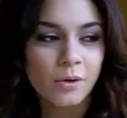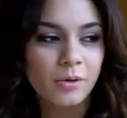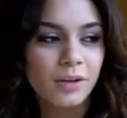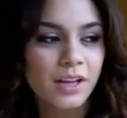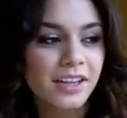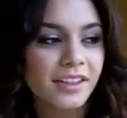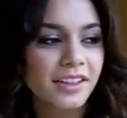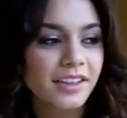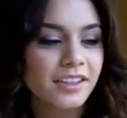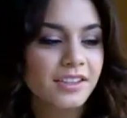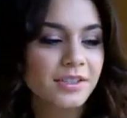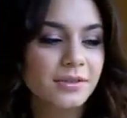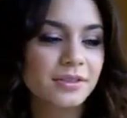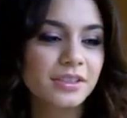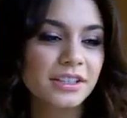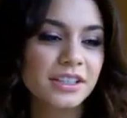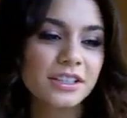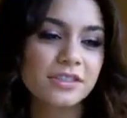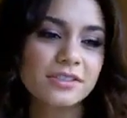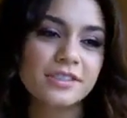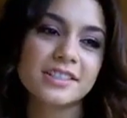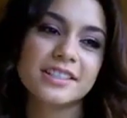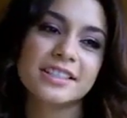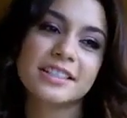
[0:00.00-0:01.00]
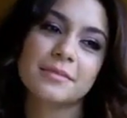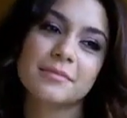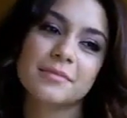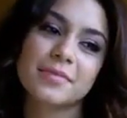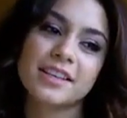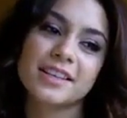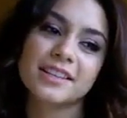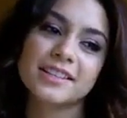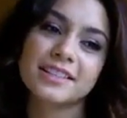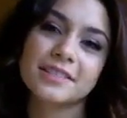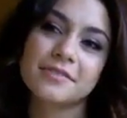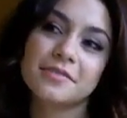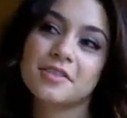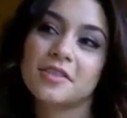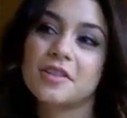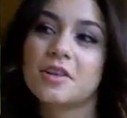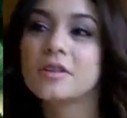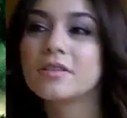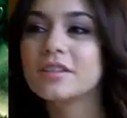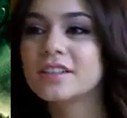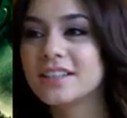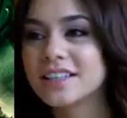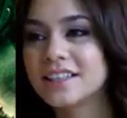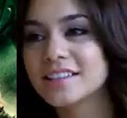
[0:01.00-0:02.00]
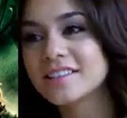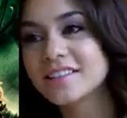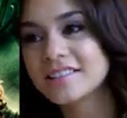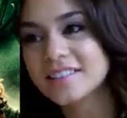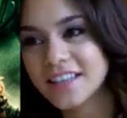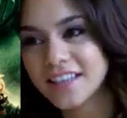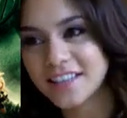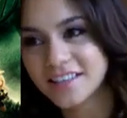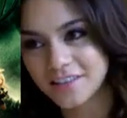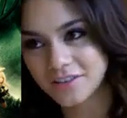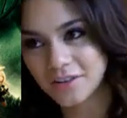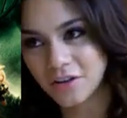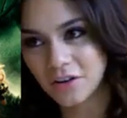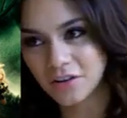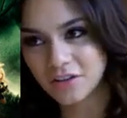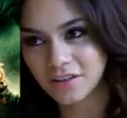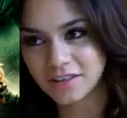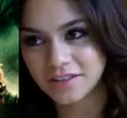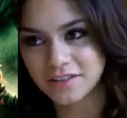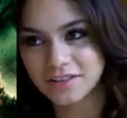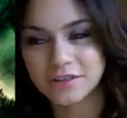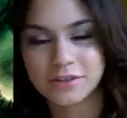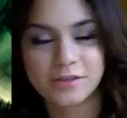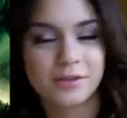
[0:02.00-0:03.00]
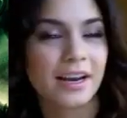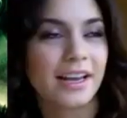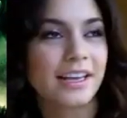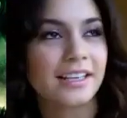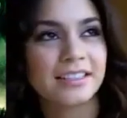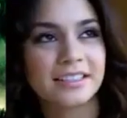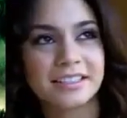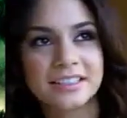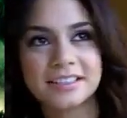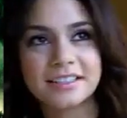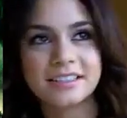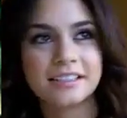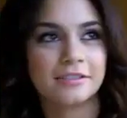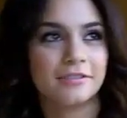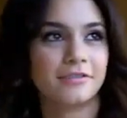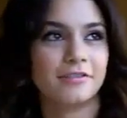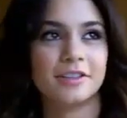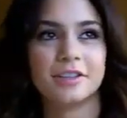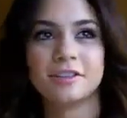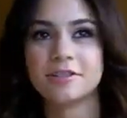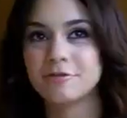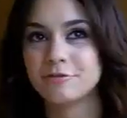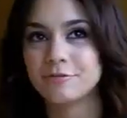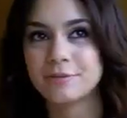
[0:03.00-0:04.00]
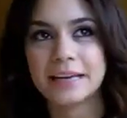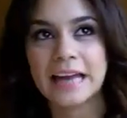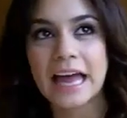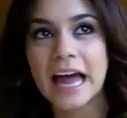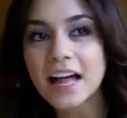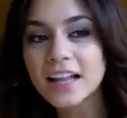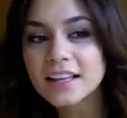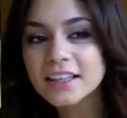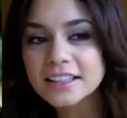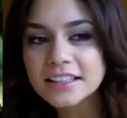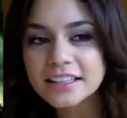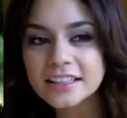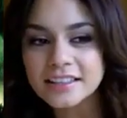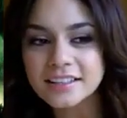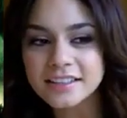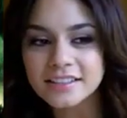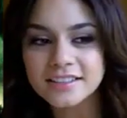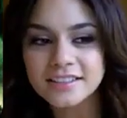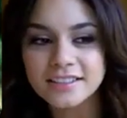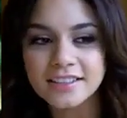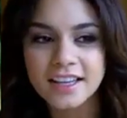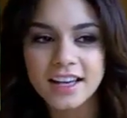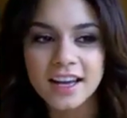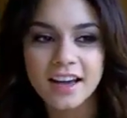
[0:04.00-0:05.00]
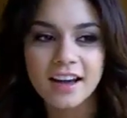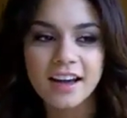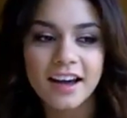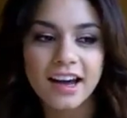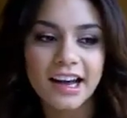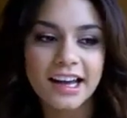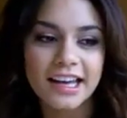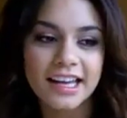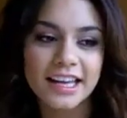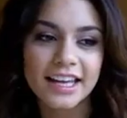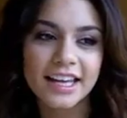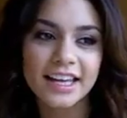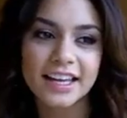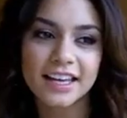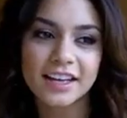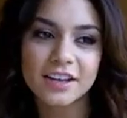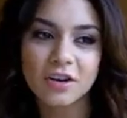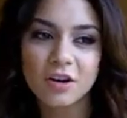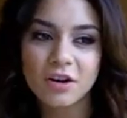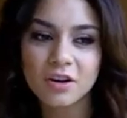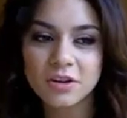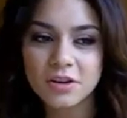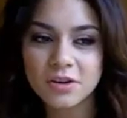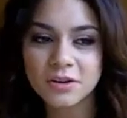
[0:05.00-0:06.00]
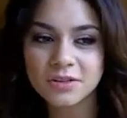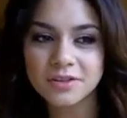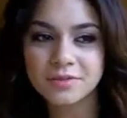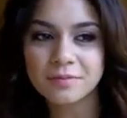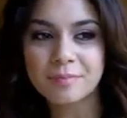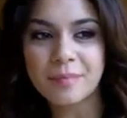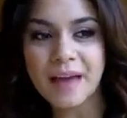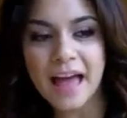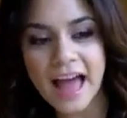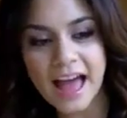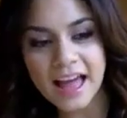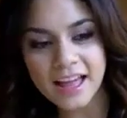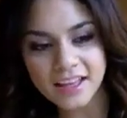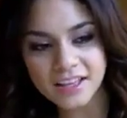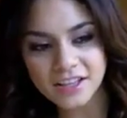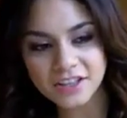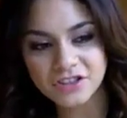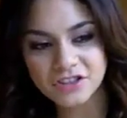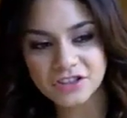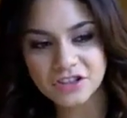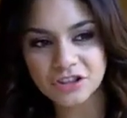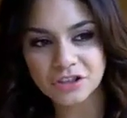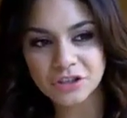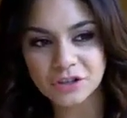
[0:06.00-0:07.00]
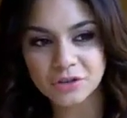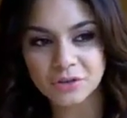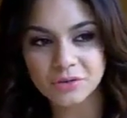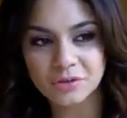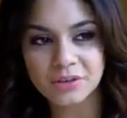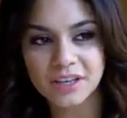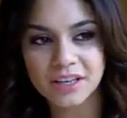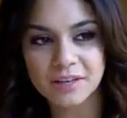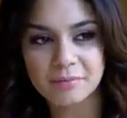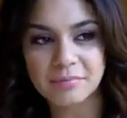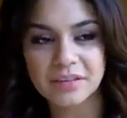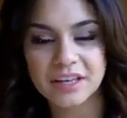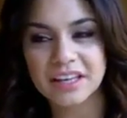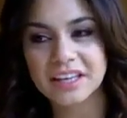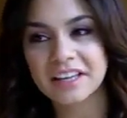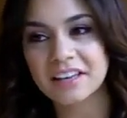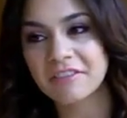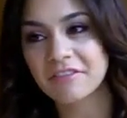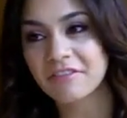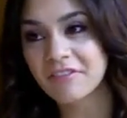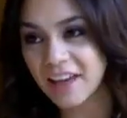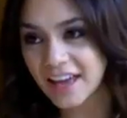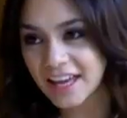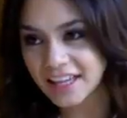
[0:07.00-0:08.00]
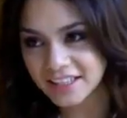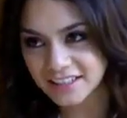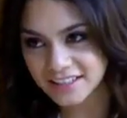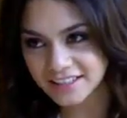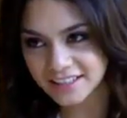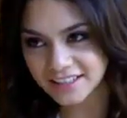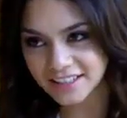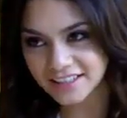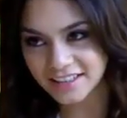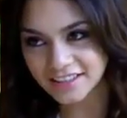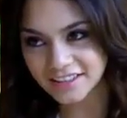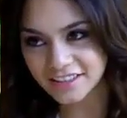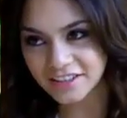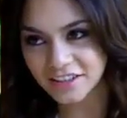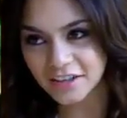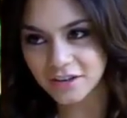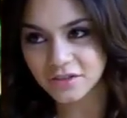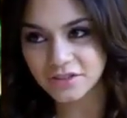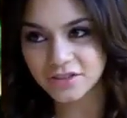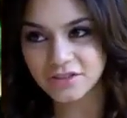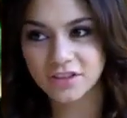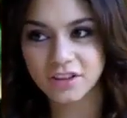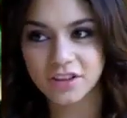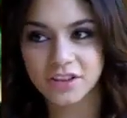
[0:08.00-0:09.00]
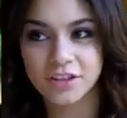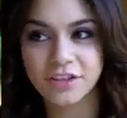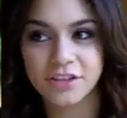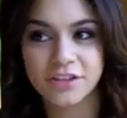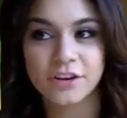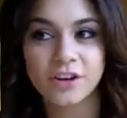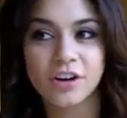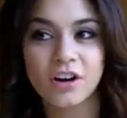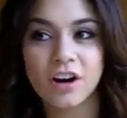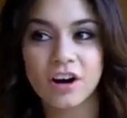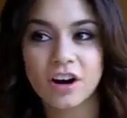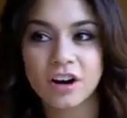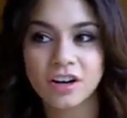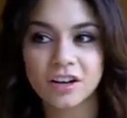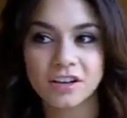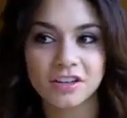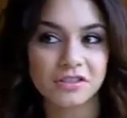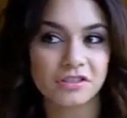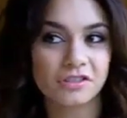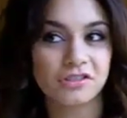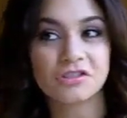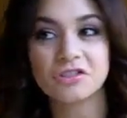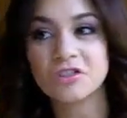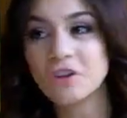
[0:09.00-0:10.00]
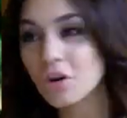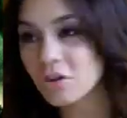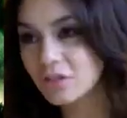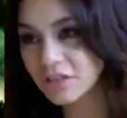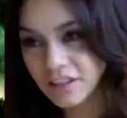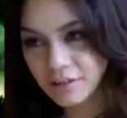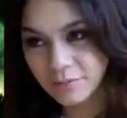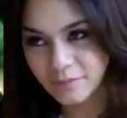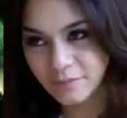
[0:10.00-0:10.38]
Well, I think it's really interesting because even though it is set in all these crazy different realities, it all goes back to it being a fantasy, so that there are no